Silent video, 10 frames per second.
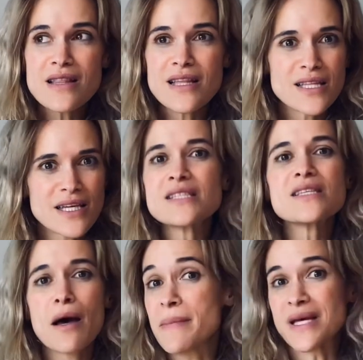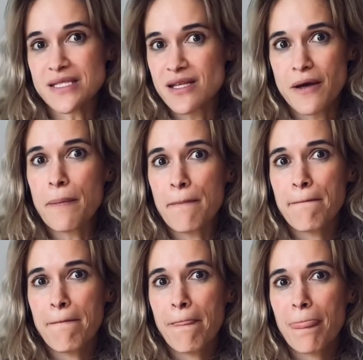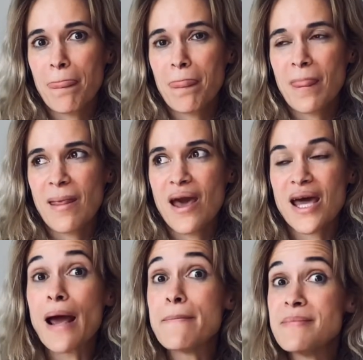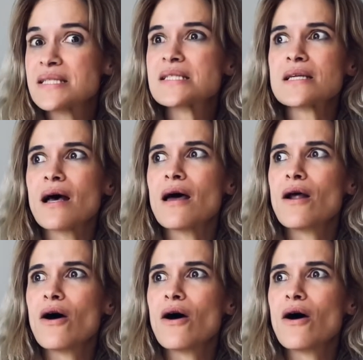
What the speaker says: is amazing. And I missed it